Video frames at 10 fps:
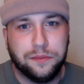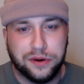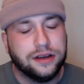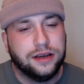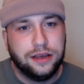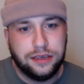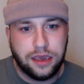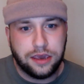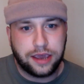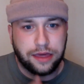but you,
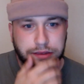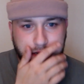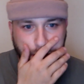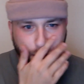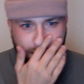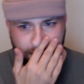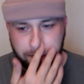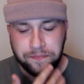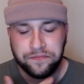you get the deal there.